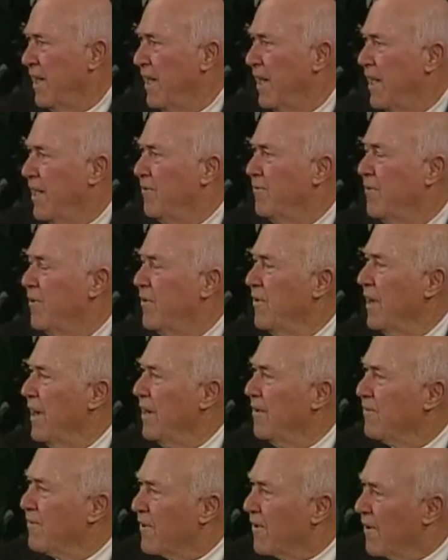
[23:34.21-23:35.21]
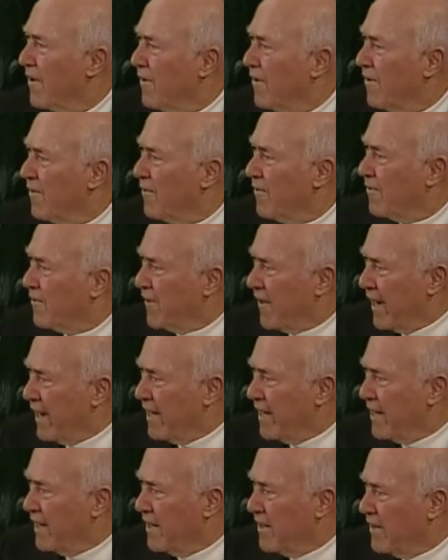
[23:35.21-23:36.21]
If you ever
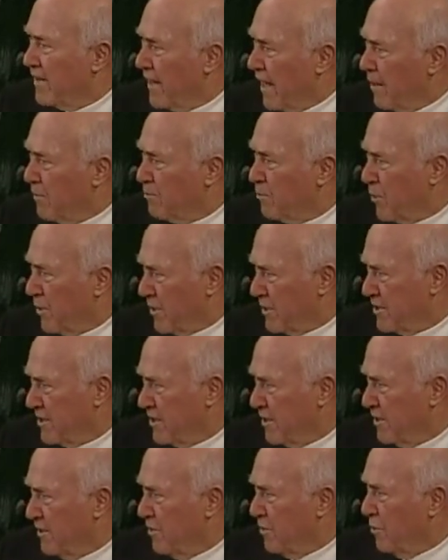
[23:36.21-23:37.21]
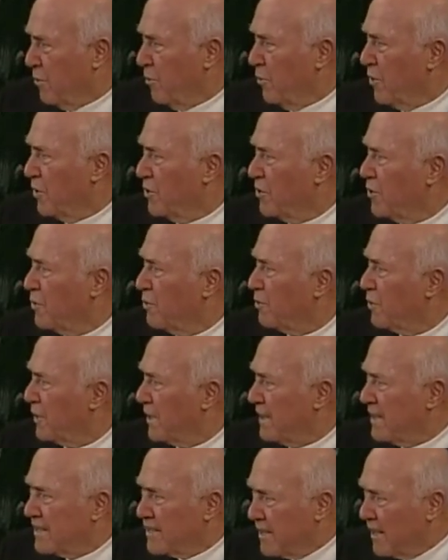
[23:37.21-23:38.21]
find that person, would you
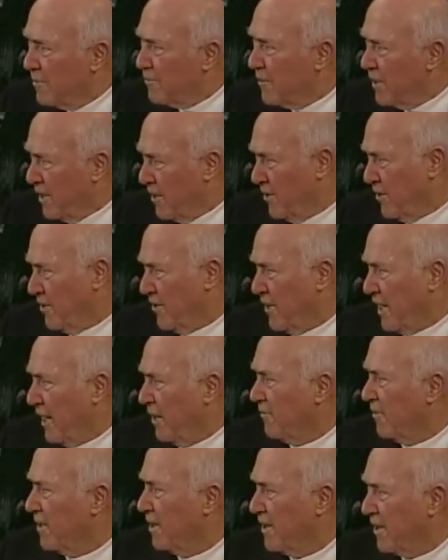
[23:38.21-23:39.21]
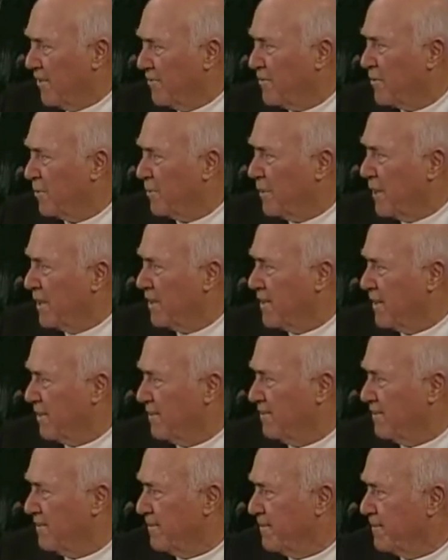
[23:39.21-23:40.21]
please let me know? I would love to meet them.